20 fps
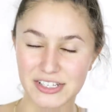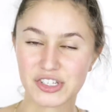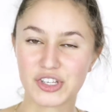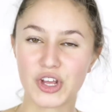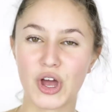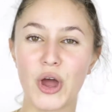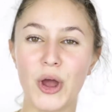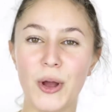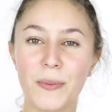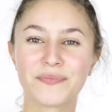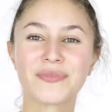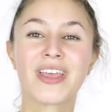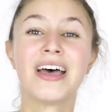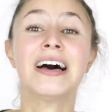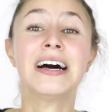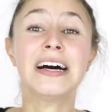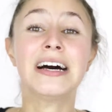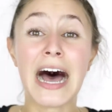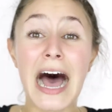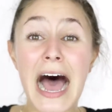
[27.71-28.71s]
so
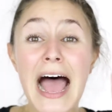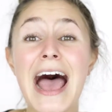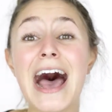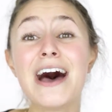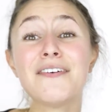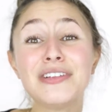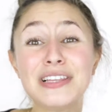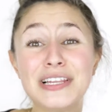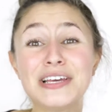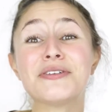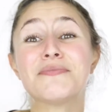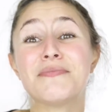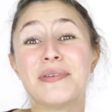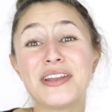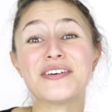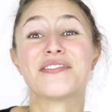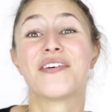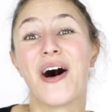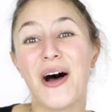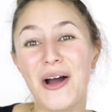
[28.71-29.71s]
I have a little
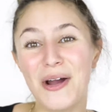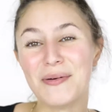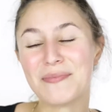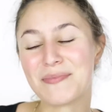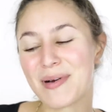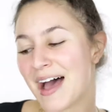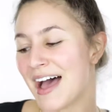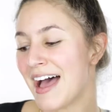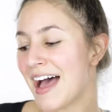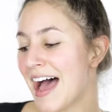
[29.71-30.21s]
bit of hope.